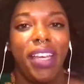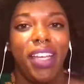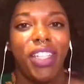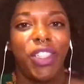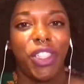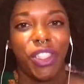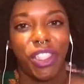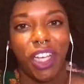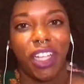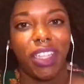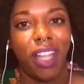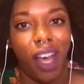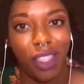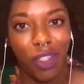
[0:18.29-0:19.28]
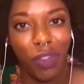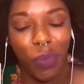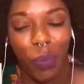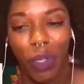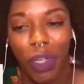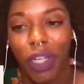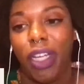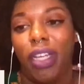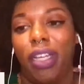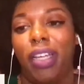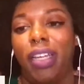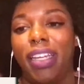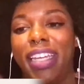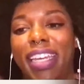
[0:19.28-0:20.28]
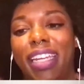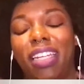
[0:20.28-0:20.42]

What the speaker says: She's done lots of work getting